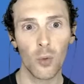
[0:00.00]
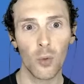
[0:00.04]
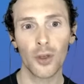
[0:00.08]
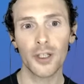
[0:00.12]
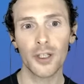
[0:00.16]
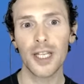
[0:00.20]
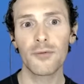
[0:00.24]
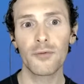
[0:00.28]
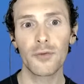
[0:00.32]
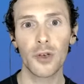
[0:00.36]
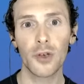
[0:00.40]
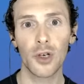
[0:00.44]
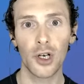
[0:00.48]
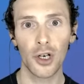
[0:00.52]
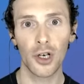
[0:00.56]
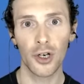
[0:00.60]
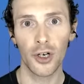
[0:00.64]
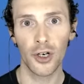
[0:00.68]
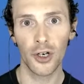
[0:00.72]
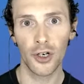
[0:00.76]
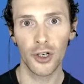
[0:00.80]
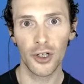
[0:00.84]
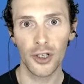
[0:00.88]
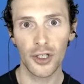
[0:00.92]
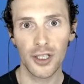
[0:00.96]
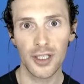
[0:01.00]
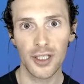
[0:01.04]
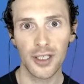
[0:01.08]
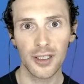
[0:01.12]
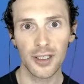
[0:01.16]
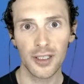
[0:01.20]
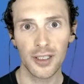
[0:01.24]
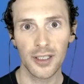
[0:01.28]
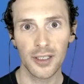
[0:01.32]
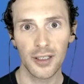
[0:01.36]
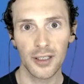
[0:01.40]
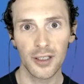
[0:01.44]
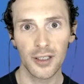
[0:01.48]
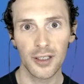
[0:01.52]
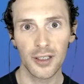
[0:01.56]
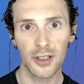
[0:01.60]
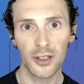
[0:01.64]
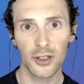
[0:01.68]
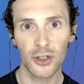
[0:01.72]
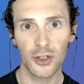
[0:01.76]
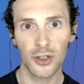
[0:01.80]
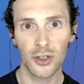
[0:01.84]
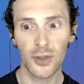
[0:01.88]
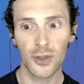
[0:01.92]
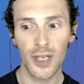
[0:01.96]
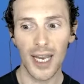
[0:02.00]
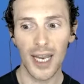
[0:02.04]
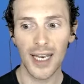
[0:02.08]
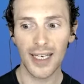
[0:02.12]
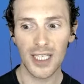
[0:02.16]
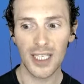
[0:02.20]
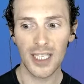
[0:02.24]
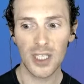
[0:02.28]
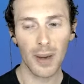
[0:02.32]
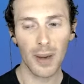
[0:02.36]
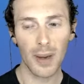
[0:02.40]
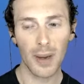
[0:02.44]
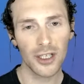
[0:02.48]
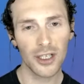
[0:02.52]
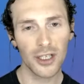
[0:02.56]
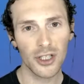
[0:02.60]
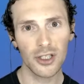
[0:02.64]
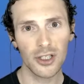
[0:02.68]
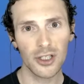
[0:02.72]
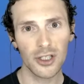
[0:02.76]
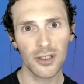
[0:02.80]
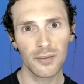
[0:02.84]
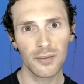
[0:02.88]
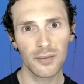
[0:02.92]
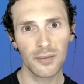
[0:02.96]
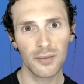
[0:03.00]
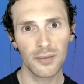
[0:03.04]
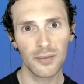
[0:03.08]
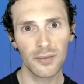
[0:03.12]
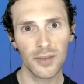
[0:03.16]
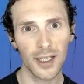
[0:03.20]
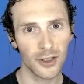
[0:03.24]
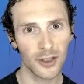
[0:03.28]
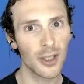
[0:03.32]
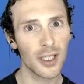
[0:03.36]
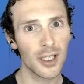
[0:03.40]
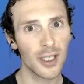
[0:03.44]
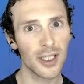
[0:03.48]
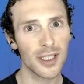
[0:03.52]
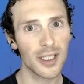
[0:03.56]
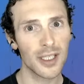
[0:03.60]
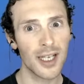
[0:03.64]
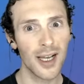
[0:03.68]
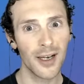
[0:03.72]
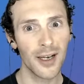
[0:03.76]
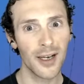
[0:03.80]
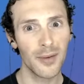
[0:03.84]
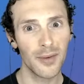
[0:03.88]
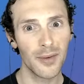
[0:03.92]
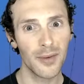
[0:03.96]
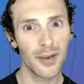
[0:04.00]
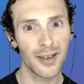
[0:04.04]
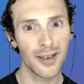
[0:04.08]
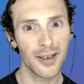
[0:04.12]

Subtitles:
have you learned through that expansion and through that time?